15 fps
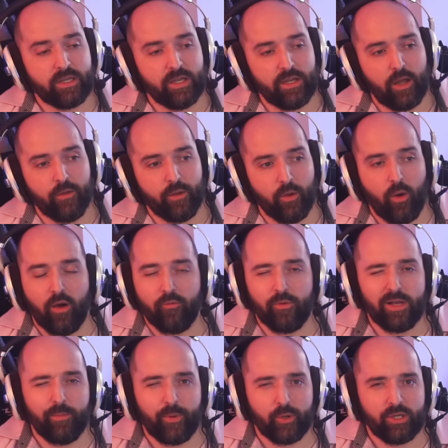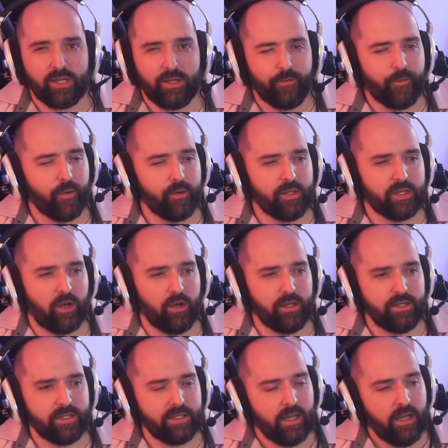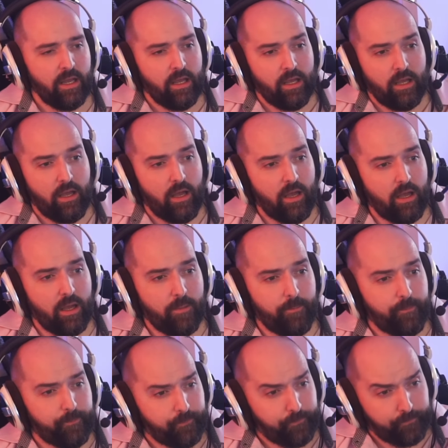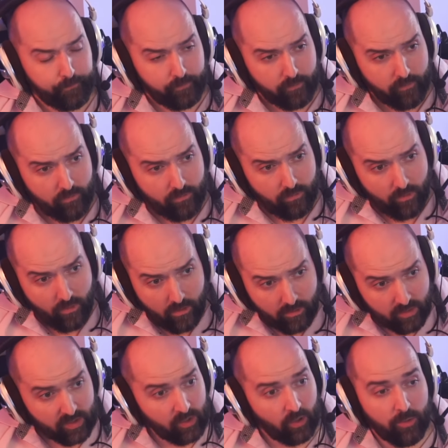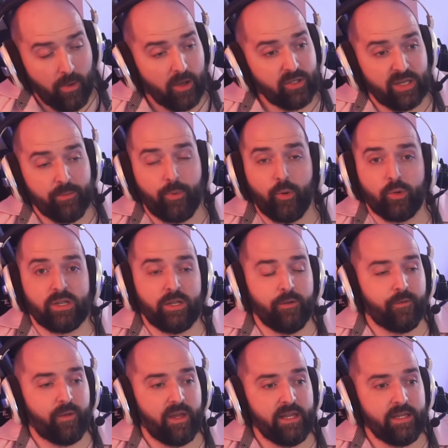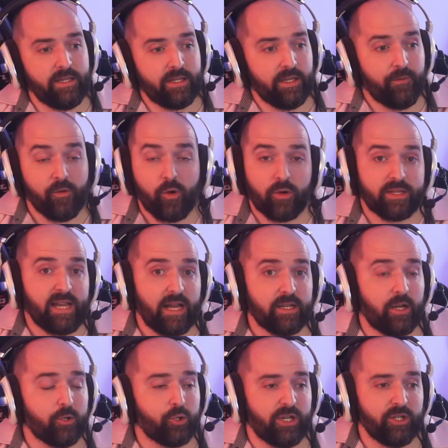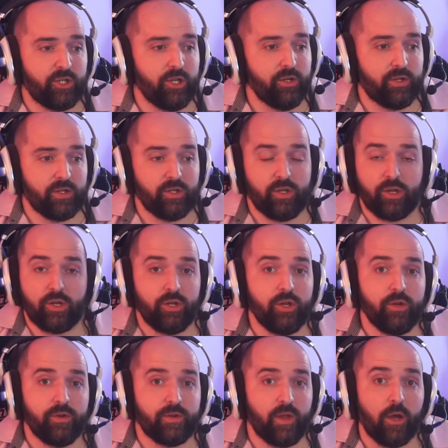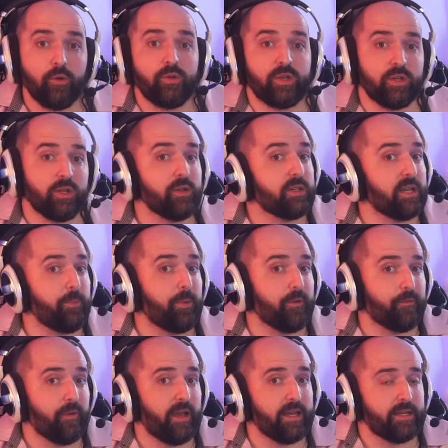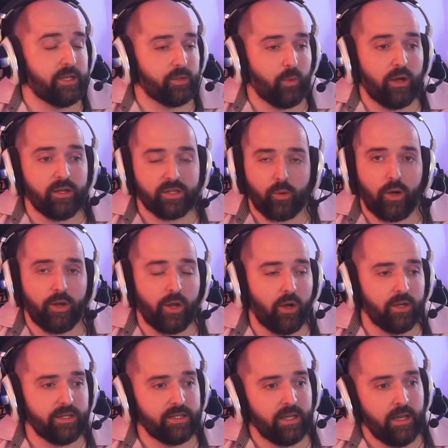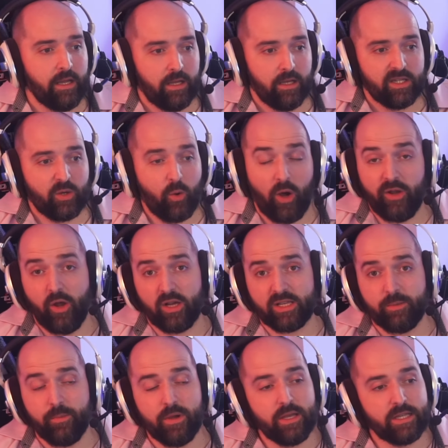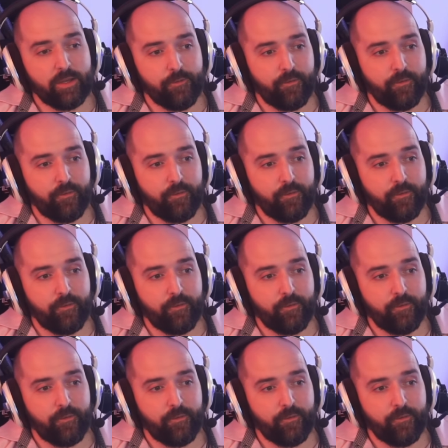to know that you are really pushing the front tyres. It's not the most important of things. If you've got tactile transducers, you can use those to do slip effect as well. It's quite nice. It's quite a nice immersive